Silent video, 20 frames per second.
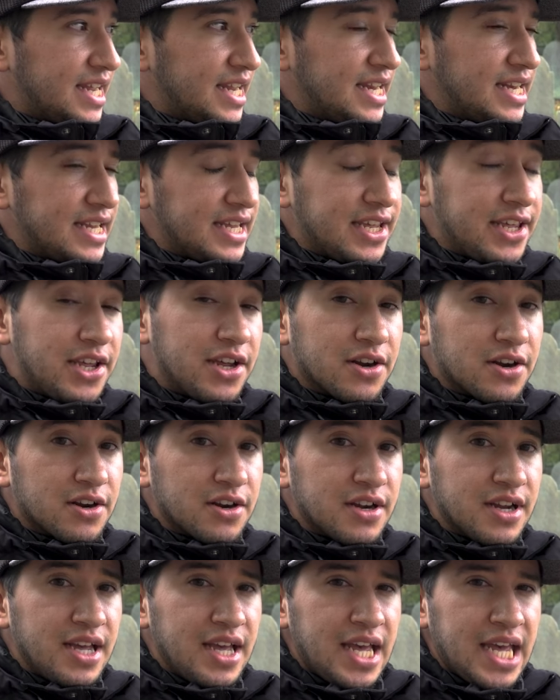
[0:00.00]
in
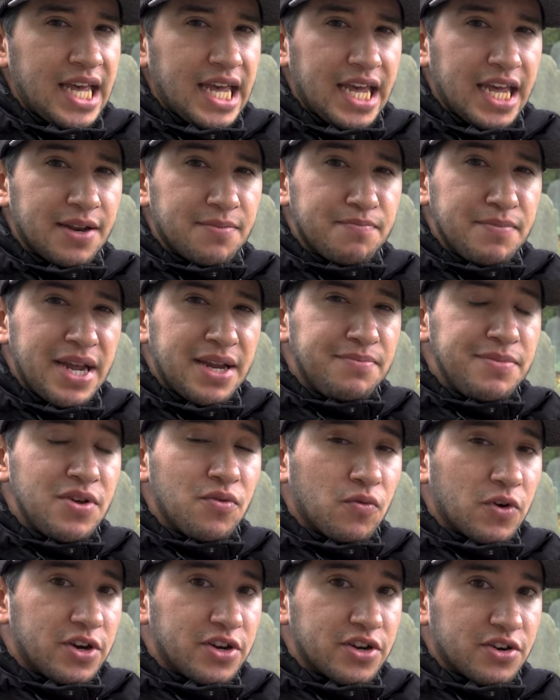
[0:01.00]
here, it made
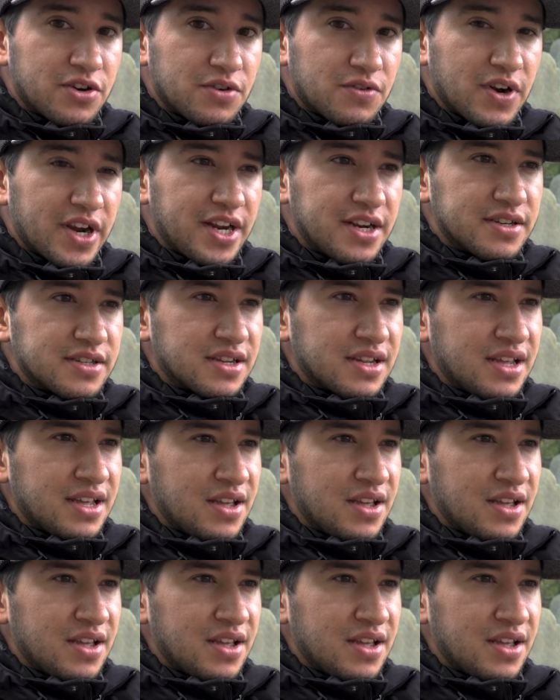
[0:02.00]
me wonder, right,